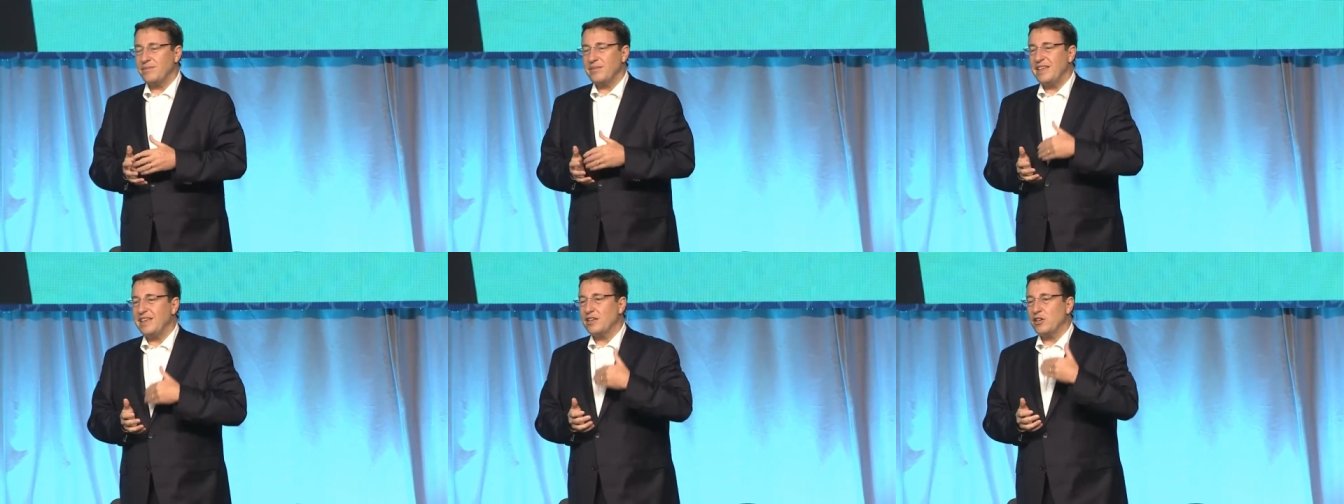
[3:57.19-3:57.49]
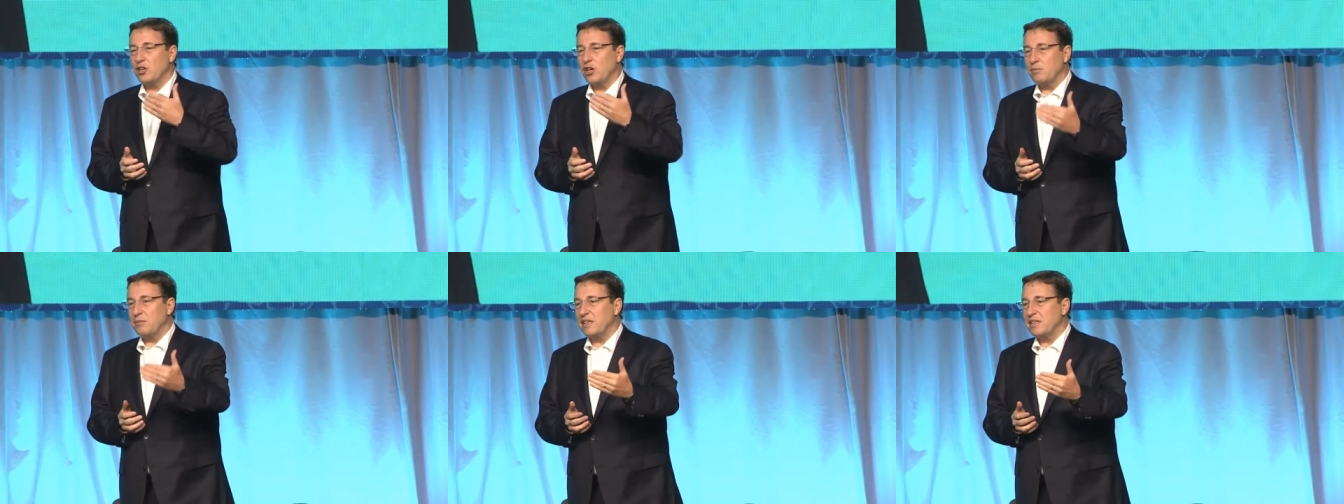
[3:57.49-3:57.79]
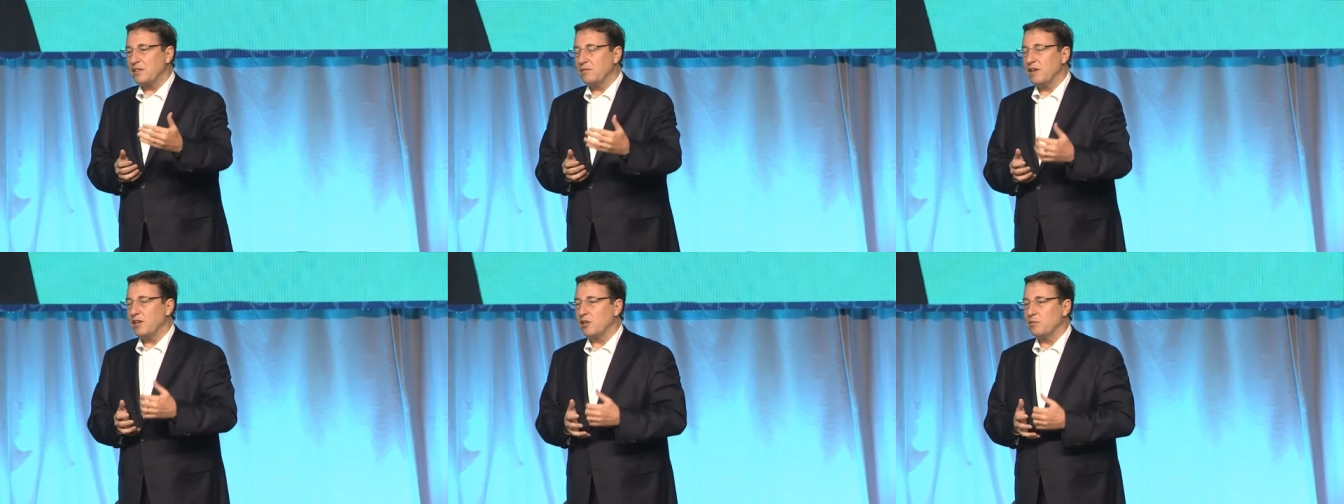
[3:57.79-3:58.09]
economic
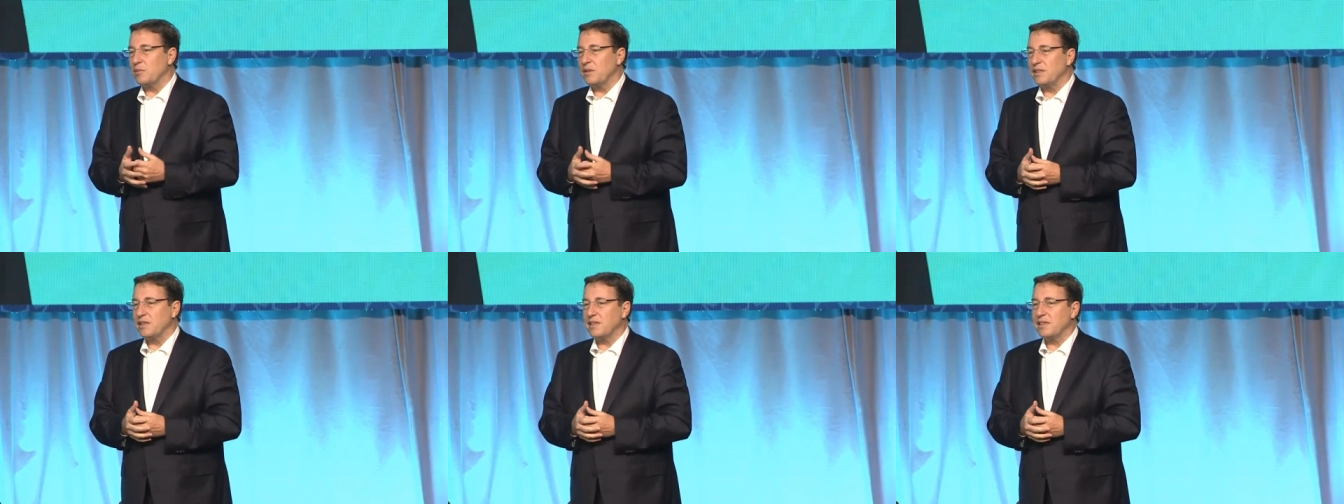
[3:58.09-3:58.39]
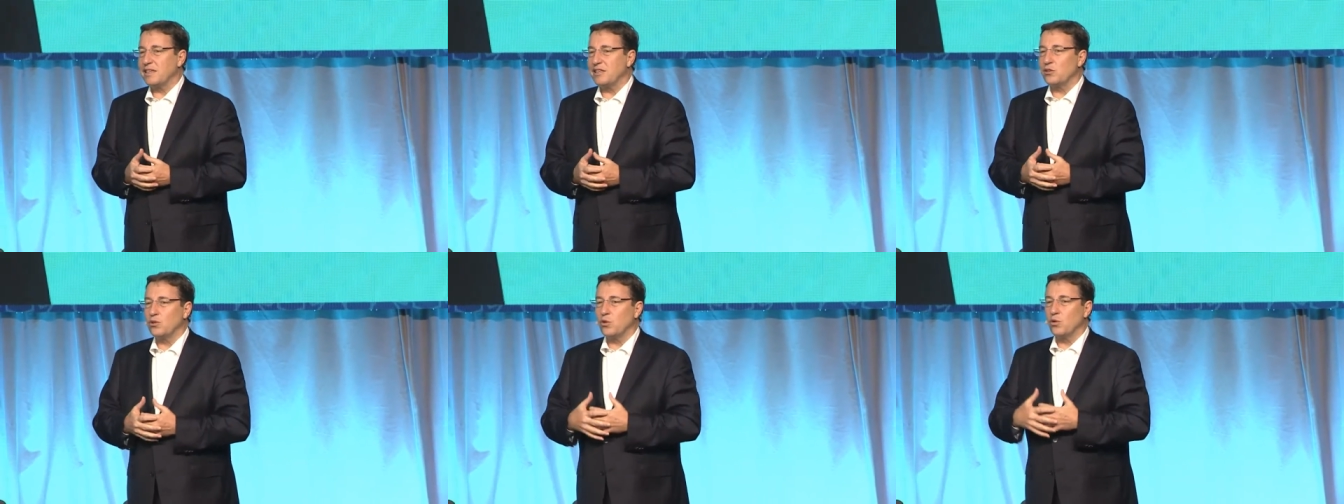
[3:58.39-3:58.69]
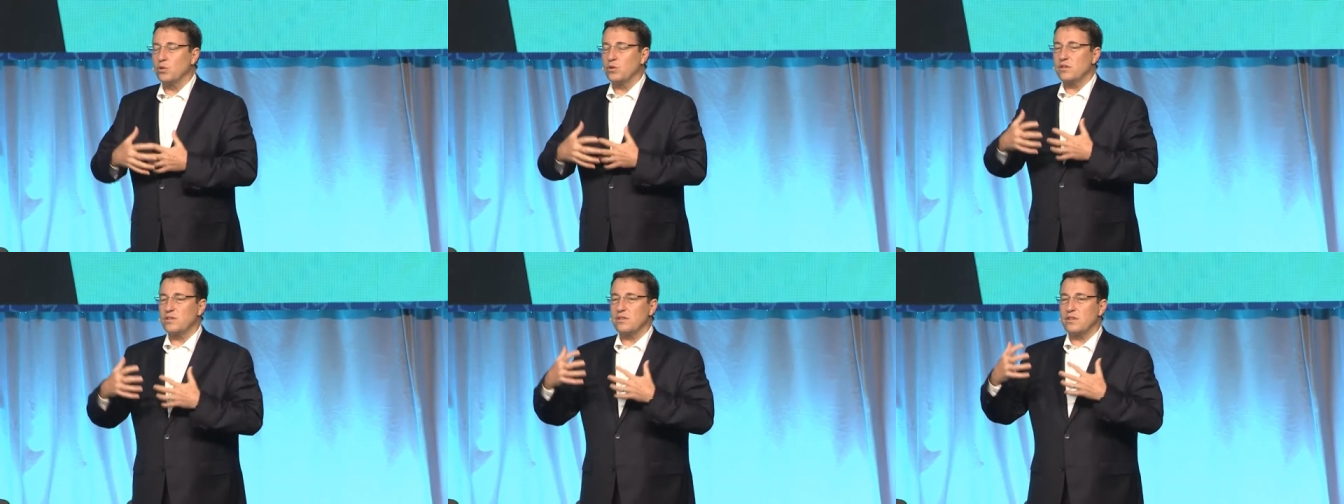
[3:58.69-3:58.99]
development that
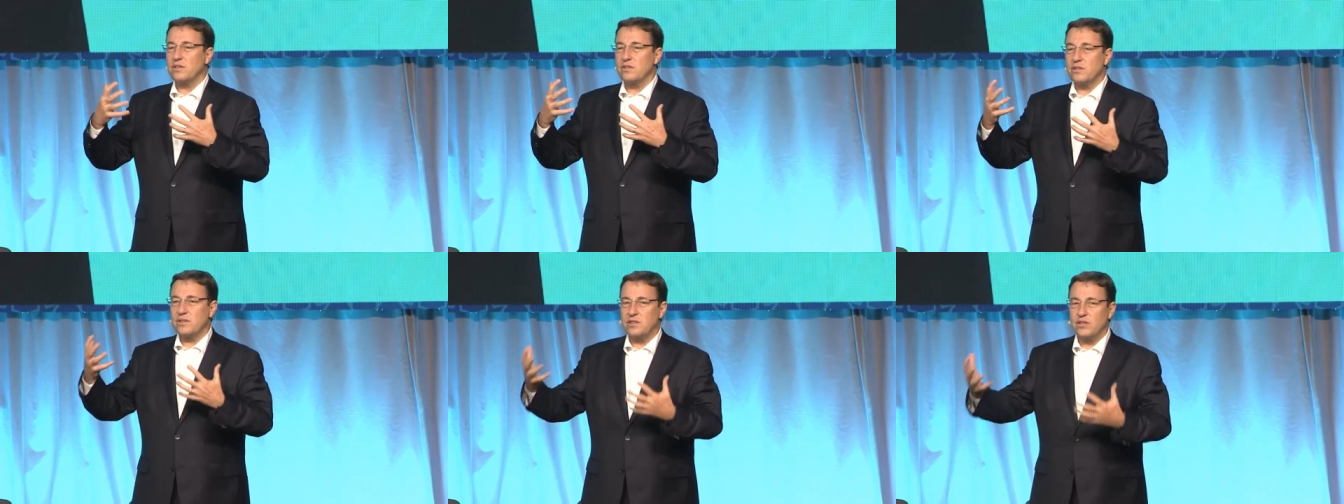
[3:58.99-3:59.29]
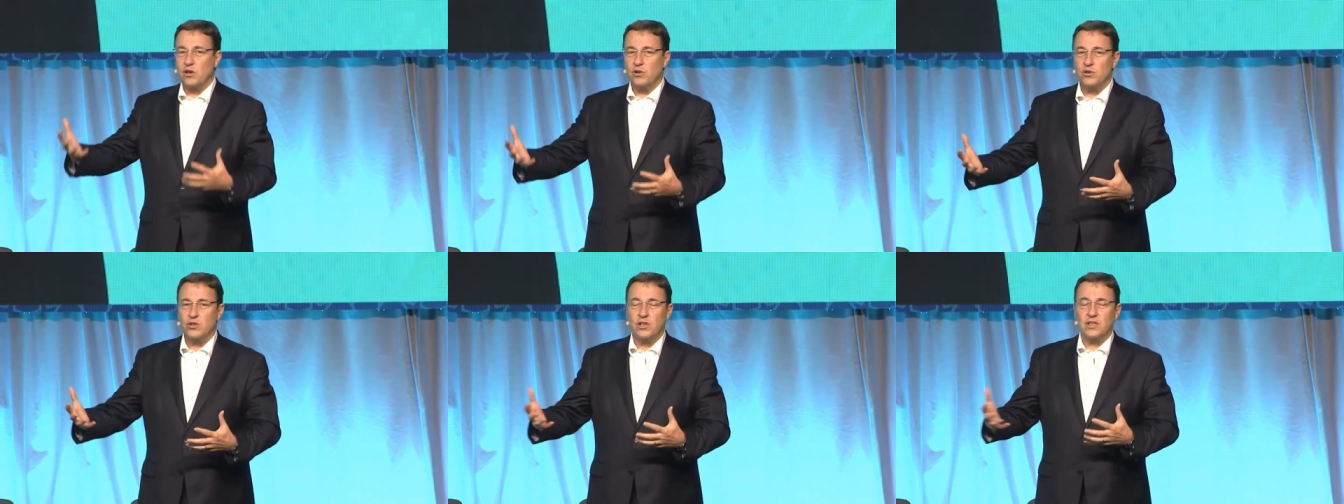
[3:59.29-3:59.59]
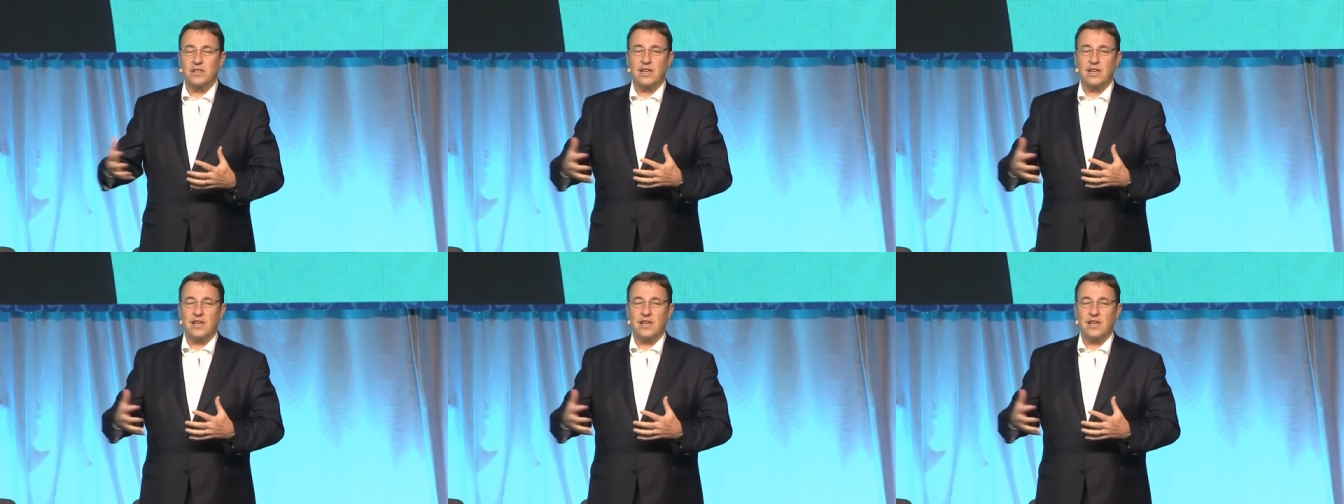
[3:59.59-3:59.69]
ignores social